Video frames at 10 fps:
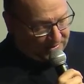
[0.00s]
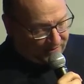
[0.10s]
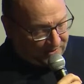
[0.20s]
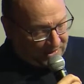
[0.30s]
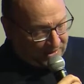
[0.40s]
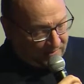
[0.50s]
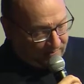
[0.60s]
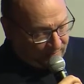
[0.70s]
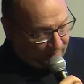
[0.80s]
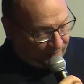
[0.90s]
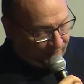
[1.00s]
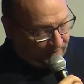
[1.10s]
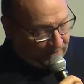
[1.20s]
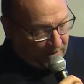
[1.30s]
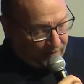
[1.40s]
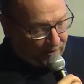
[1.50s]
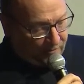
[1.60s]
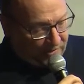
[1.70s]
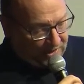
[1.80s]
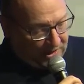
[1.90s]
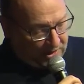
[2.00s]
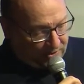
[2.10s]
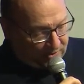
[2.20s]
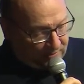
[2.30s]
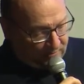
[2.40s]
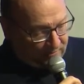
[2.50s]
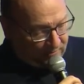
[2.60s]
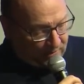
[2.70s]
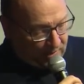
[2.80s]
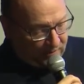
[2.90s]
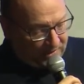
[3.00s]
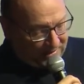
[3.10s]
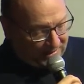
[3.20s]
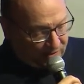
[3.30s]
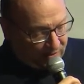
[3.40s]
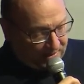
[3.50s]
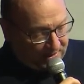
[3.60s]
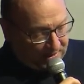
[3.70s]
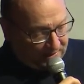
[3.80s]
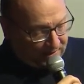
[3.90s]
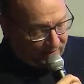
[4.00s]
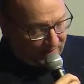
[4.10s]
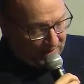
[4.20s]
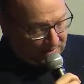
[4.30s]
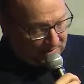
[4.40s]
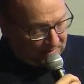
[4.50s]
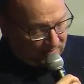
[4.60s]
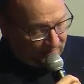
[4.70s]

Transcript: of time, of communication, of the electromagnetic flux,